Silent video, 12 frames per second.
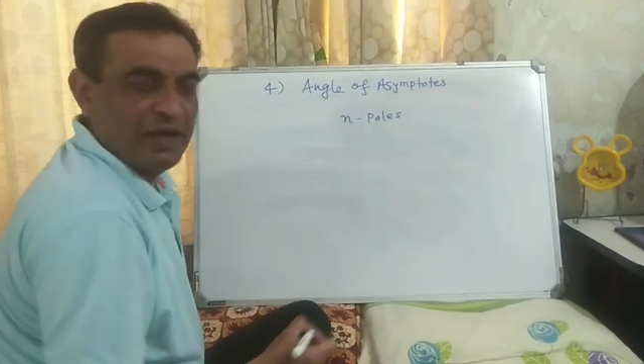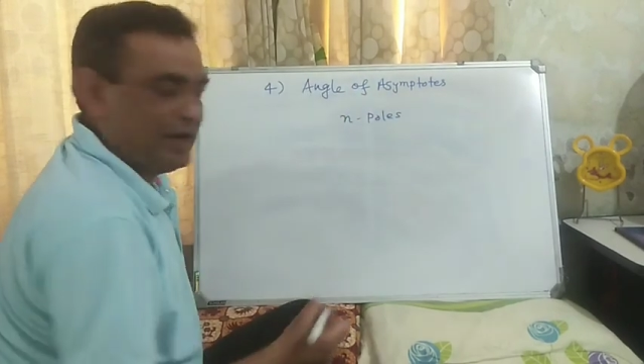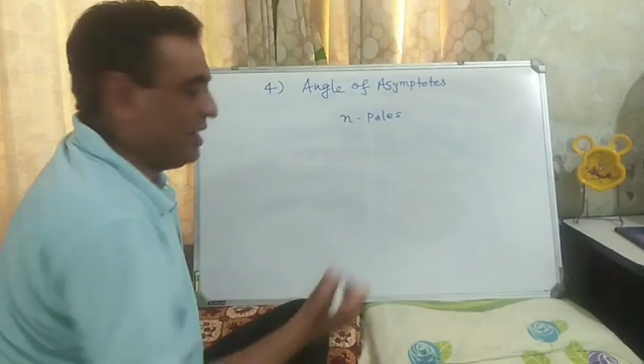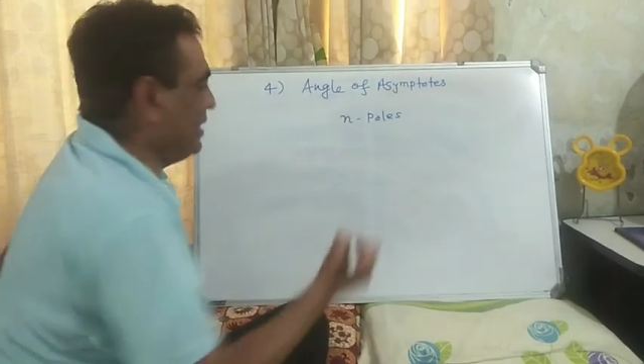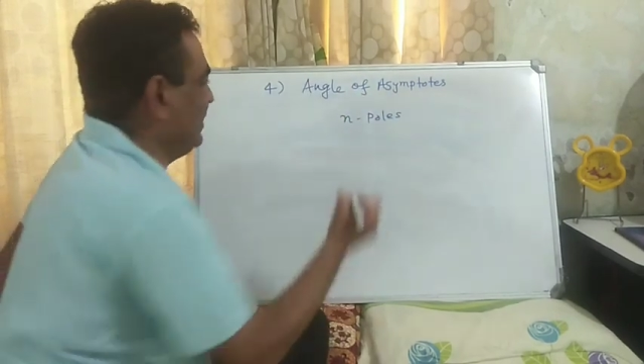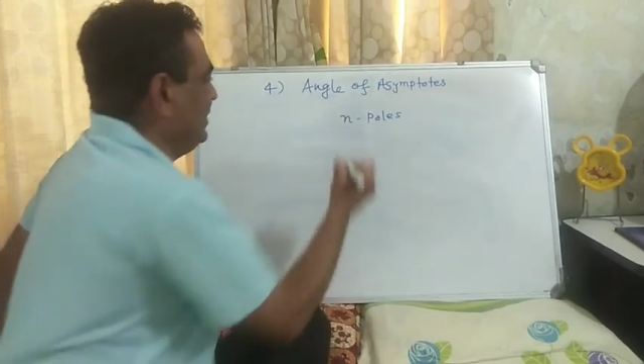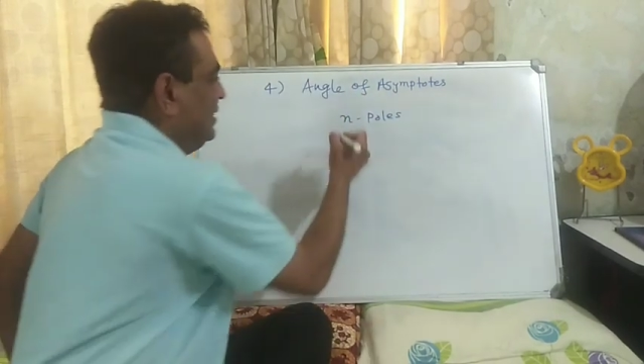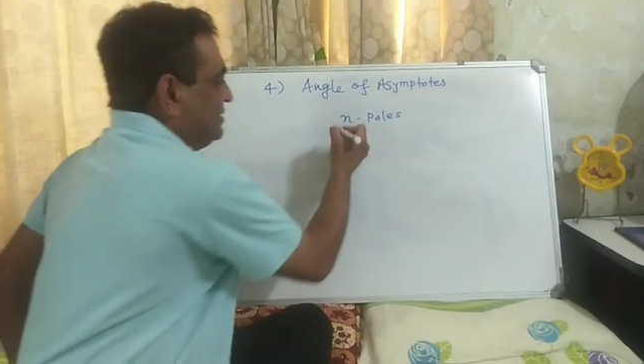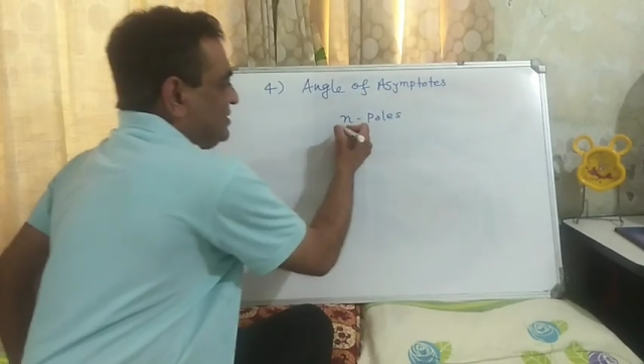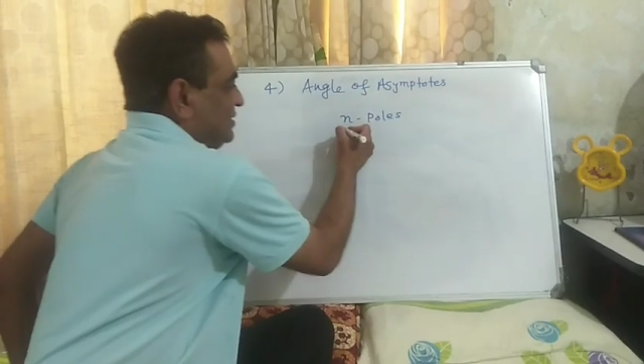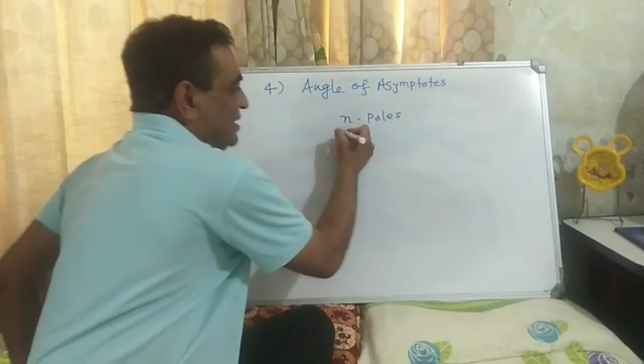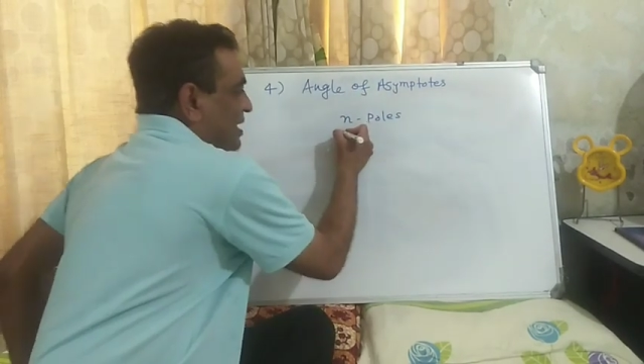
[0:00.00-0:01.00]
and
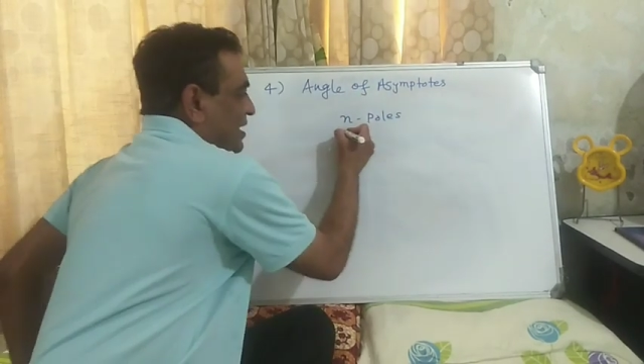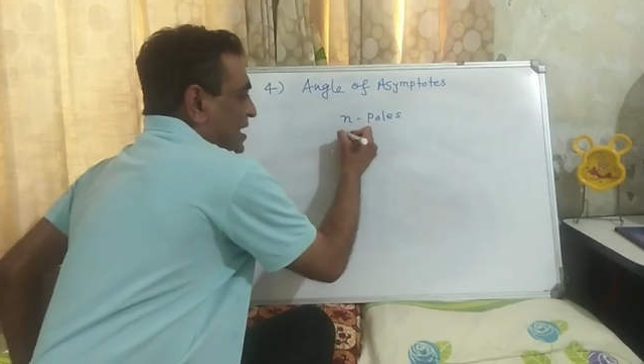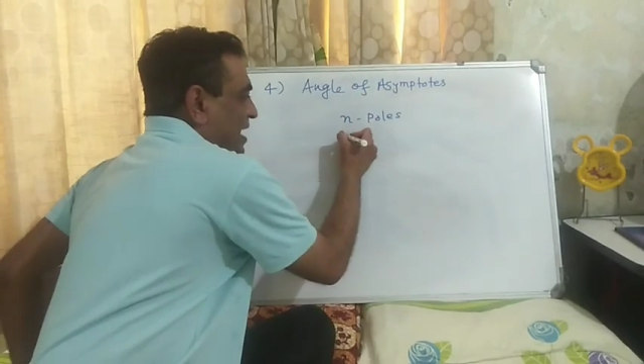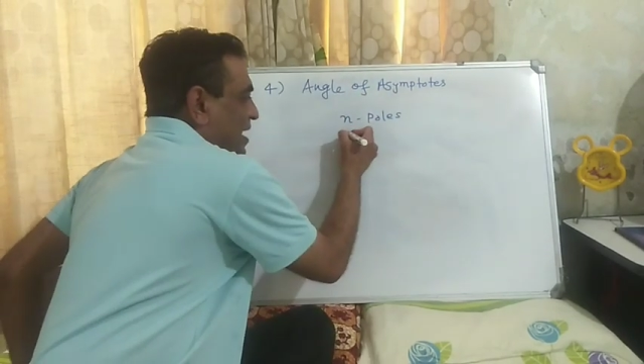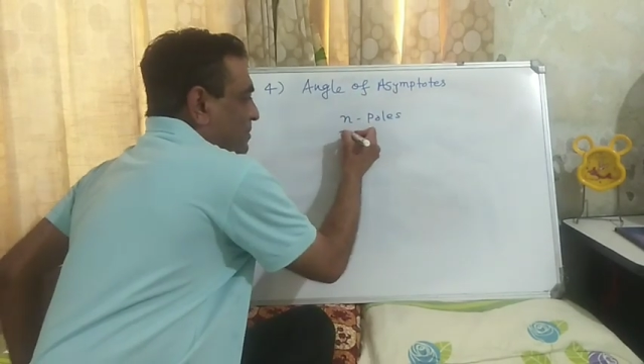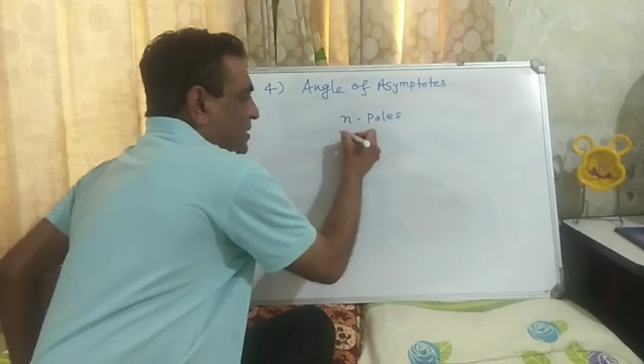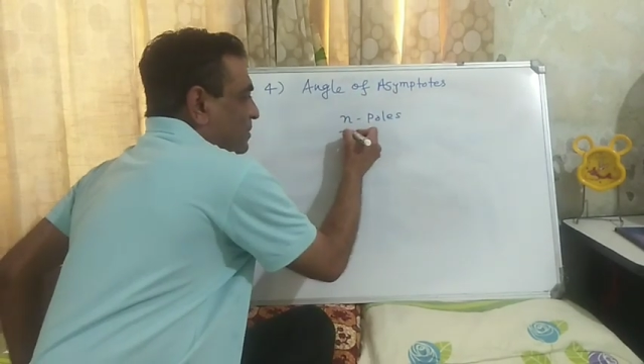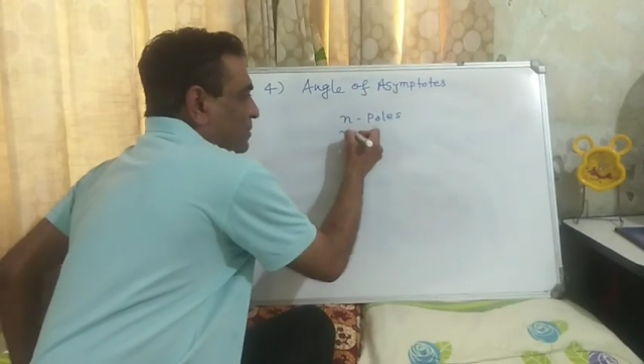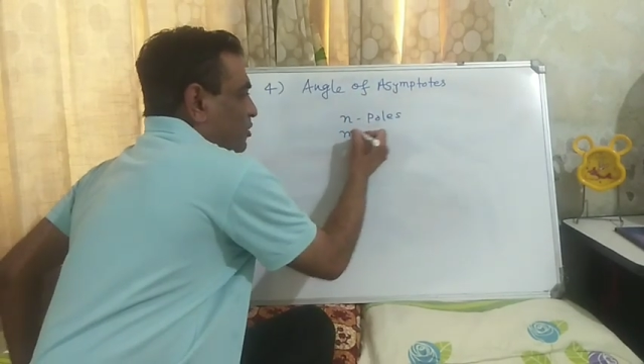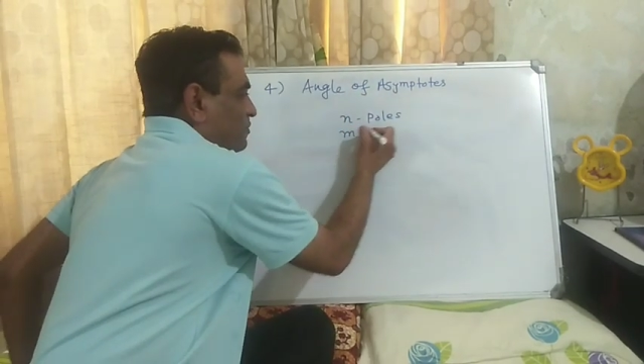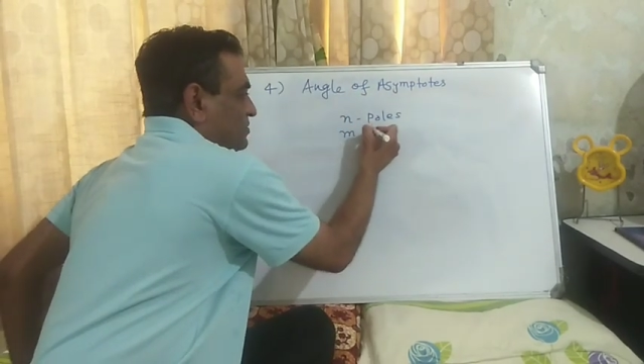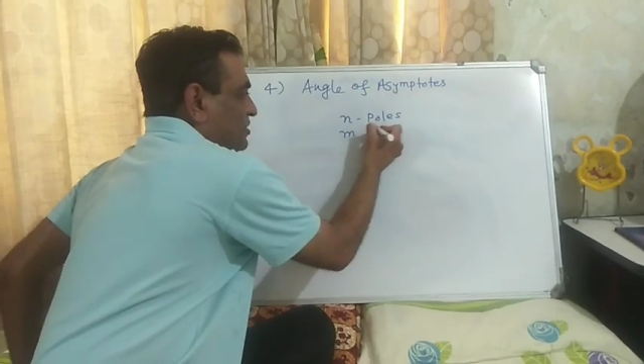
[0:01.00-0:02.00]
let's say there are m number
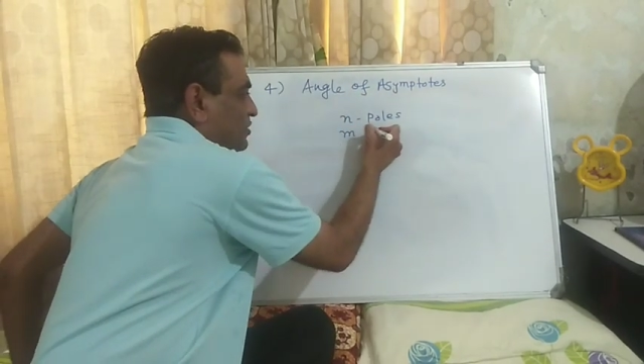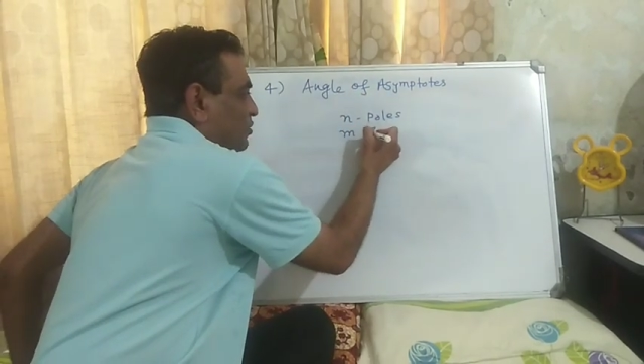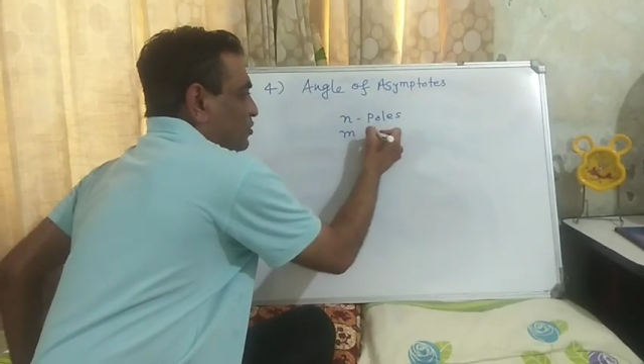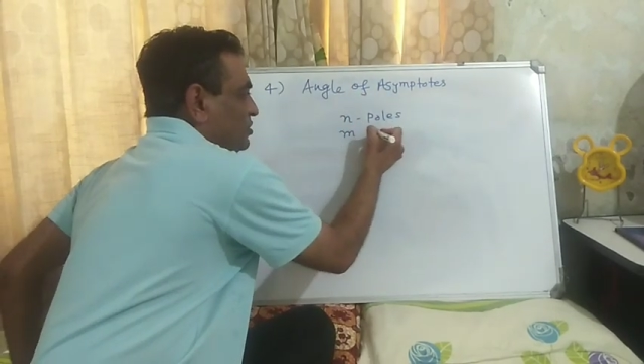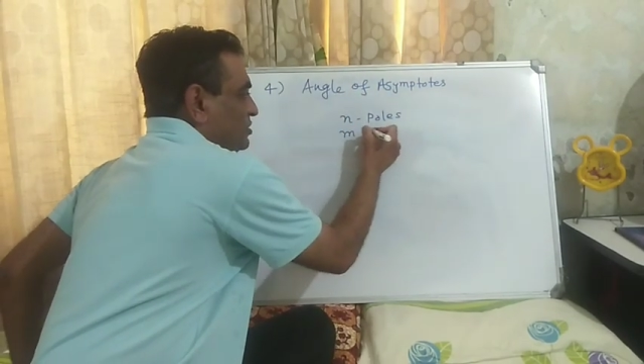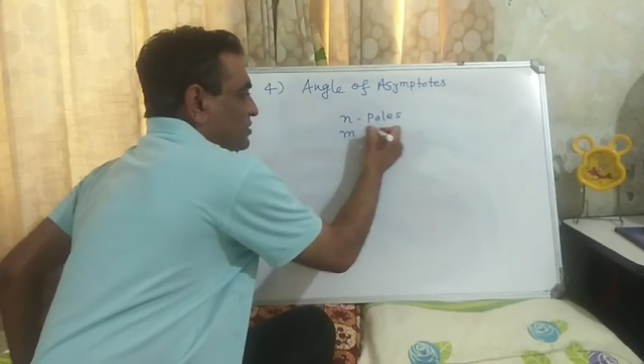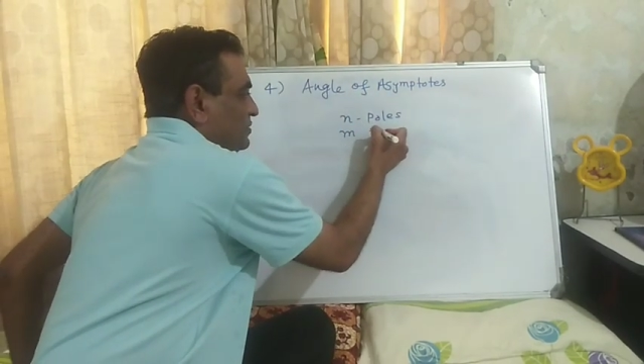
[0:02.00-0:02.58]
of zeros,